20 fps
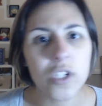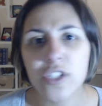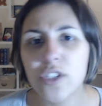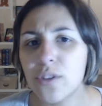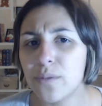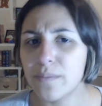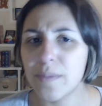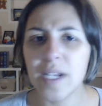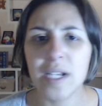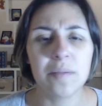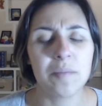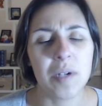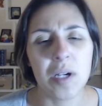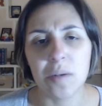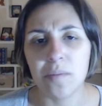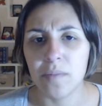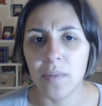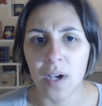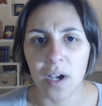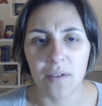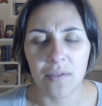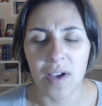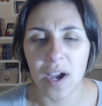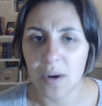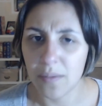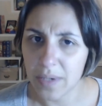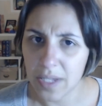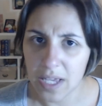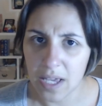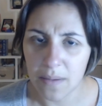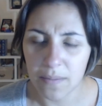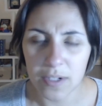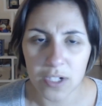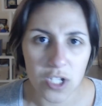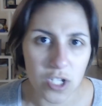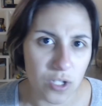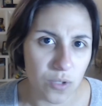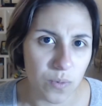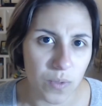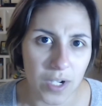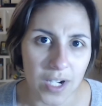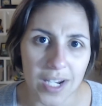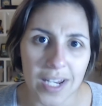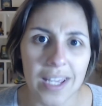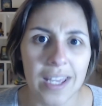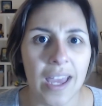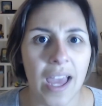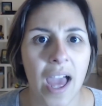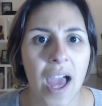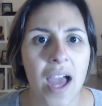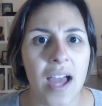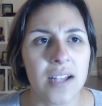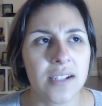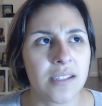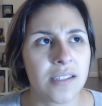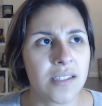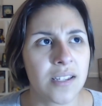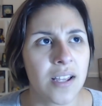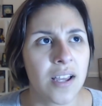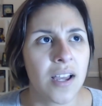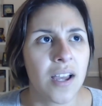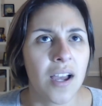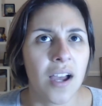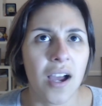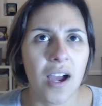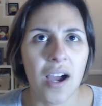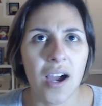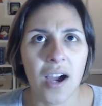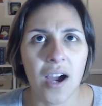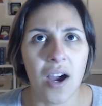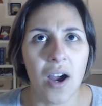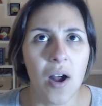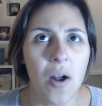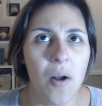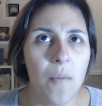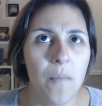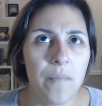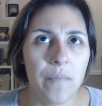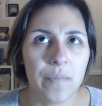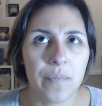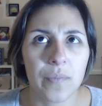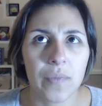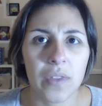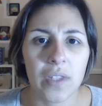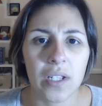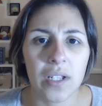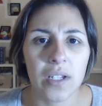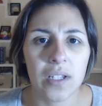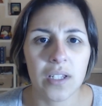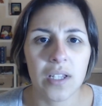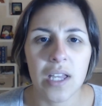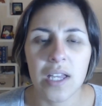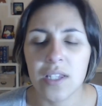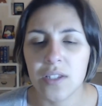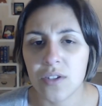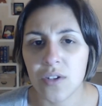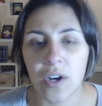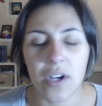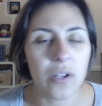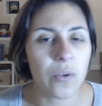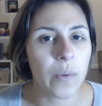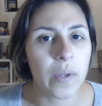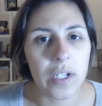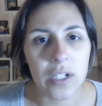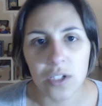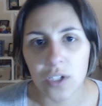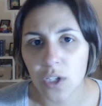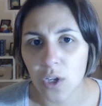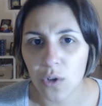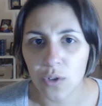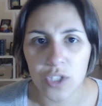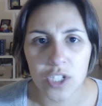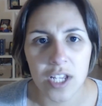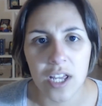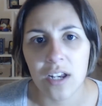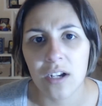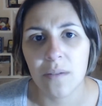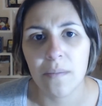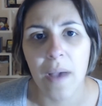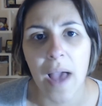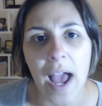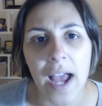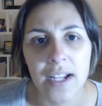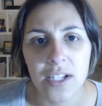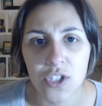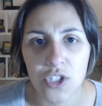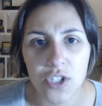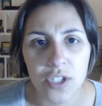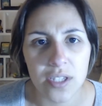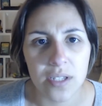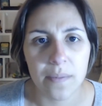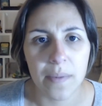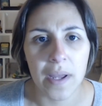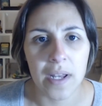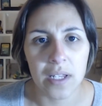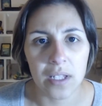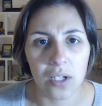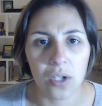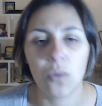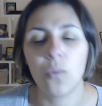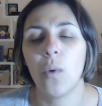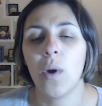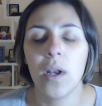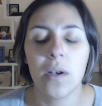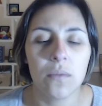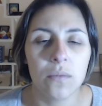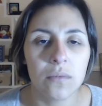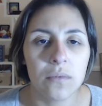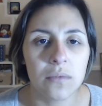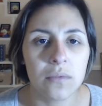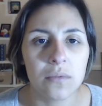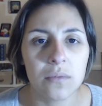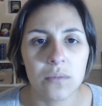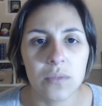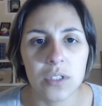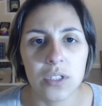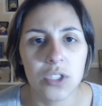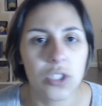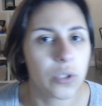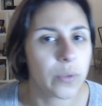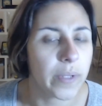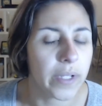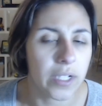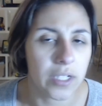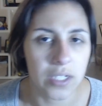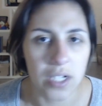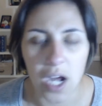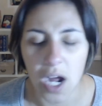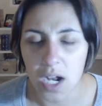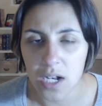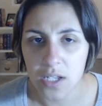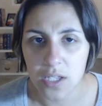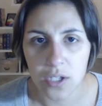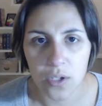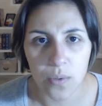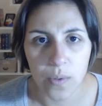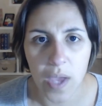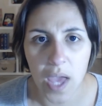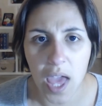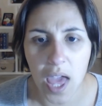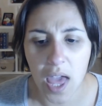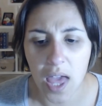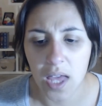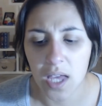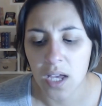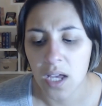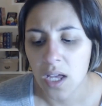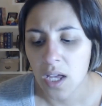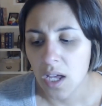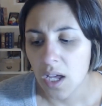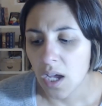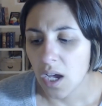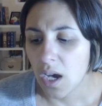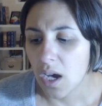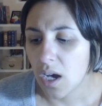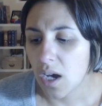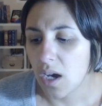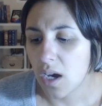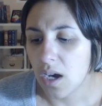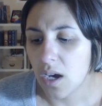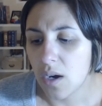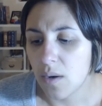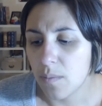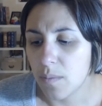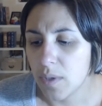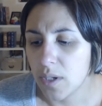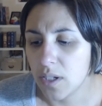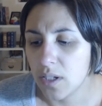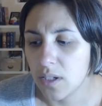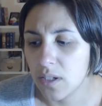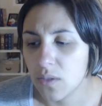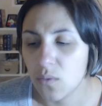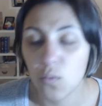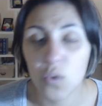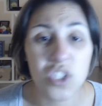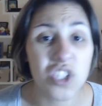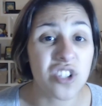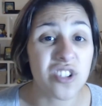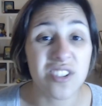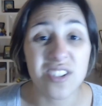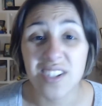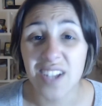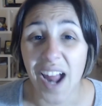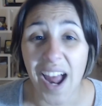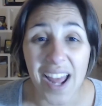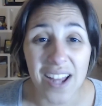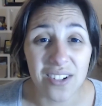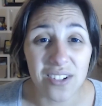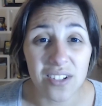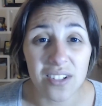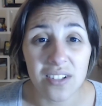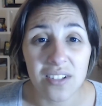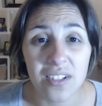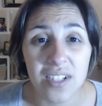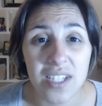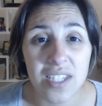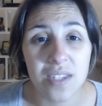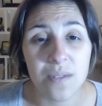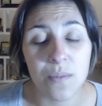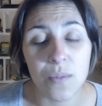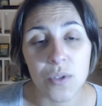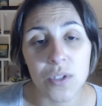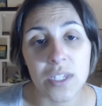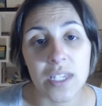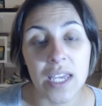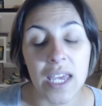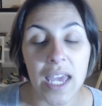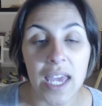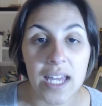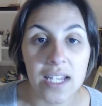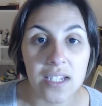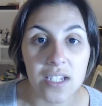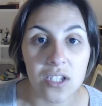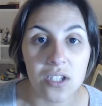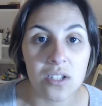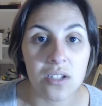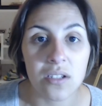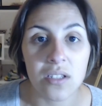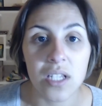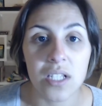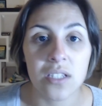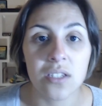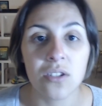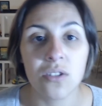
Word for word: what's your minimum of how many images we're going to get? Um, is there any way to negotiate on packages depending on what we're doing or not doing? Um, what's your style? Is it mostly candid? Do you